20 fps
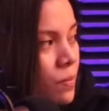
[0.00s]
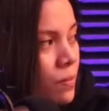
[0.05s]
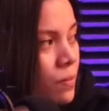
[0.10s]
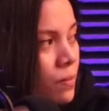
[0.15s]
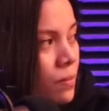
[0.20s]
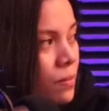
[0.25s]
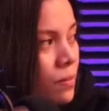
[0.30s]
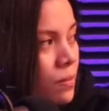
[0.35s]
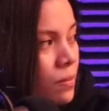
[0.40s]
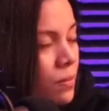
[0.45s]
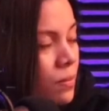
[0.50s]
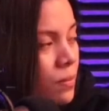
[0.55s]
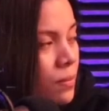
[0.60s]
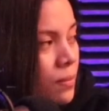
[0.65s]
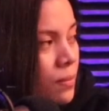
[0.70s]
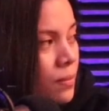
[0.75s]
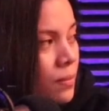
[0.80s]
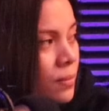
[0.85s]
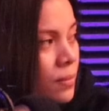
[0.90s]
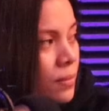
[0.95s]

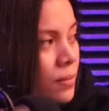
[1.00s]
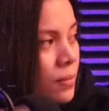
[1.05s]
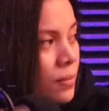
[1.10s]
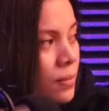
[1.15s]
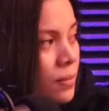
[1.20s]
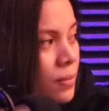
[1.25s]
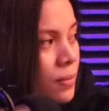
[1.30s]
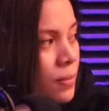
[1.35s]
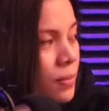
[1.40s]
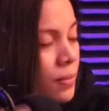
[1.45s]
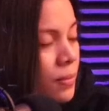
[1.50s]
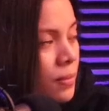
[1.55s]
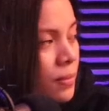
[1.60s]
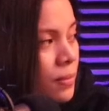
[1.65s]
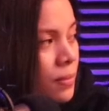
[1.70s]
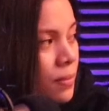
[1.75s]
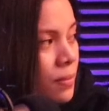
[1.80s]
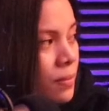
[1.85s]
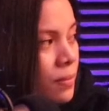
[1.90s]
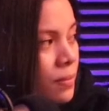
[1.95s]

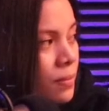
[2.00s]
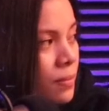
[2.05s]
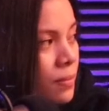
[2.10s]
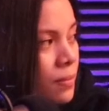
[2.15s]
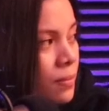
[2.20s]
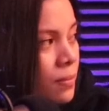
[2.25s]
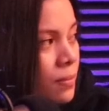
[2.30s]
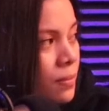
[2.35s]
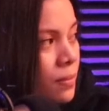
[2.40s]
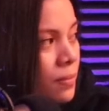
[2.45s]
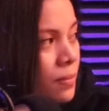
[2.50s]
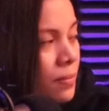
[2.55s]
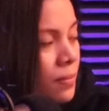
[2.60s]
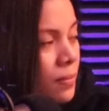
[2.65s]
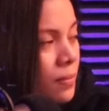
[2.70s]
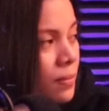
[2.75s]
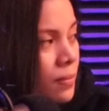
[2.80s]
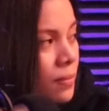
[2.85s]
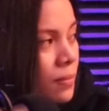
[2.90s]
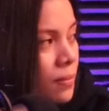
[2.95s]

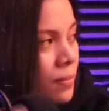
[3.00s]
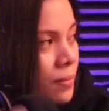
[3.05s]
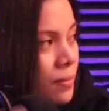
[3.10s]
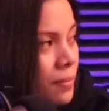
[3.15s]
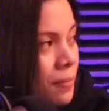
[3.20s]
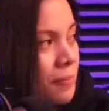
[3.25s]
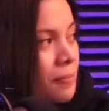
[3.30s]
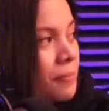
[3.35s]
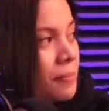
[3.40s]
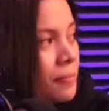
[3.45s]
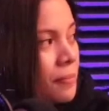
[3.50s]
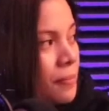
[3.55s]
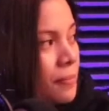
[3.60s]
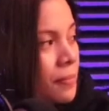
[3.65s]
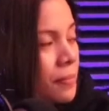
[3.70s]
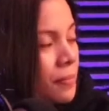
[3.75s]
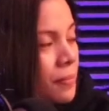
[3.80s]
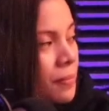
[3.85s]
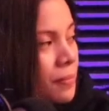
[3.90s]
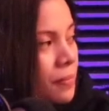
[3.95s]

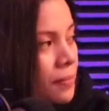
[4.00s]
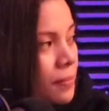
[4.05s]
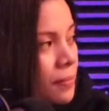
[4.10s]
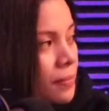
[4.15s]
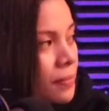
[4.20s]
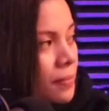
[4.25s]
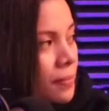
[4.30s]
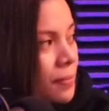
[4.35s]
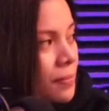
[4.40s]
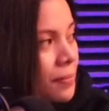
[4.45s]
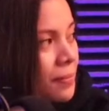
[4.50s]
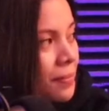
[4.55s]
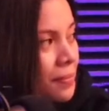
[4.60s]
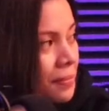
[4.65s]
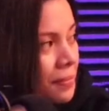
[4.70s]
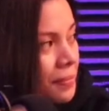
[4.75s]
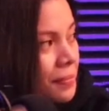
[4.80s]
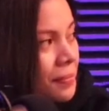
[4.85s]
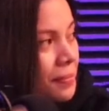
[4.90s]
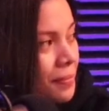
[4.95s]

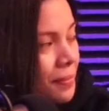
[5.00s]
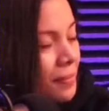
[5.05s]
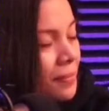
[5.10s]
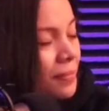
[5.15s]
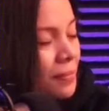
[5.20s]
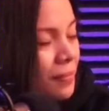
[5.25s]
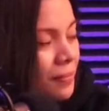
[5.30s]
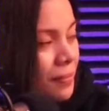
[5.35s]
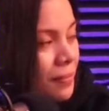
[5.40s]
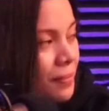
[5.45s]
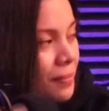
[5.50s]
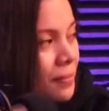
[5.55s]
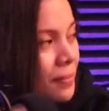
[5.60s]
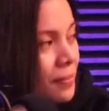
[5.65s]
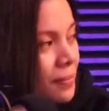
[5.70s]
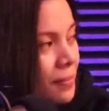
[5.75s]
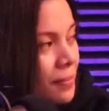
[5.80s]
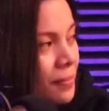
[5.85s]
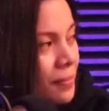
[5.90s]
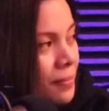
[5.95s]

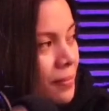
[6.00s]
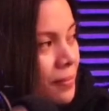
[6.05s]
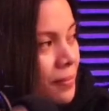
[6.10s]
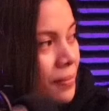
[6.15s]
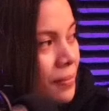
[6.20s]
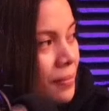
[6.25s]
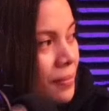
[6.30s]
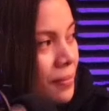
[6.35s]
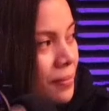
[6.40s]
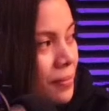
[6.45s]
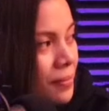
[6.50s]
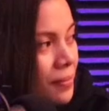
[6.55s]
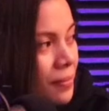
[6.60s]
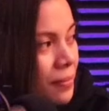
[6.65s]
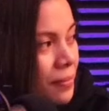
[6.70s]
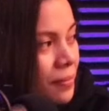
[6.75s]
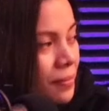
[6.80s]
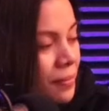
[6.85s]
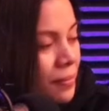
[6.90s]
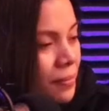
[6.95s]

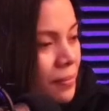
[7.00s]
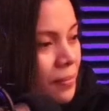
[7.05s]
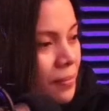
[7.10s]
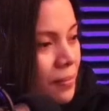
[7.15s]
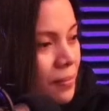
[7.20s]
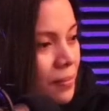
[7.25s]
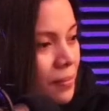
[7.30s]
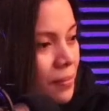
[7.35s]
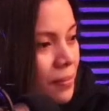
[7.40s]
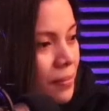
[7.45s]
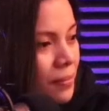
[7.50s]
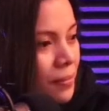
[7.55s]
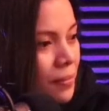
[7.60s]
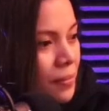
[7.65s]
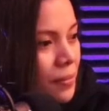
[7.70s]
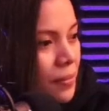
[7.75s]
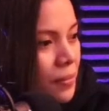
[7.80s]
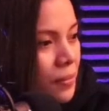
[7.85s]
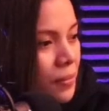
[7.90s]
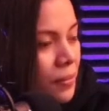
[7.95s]
This person isn't speaking.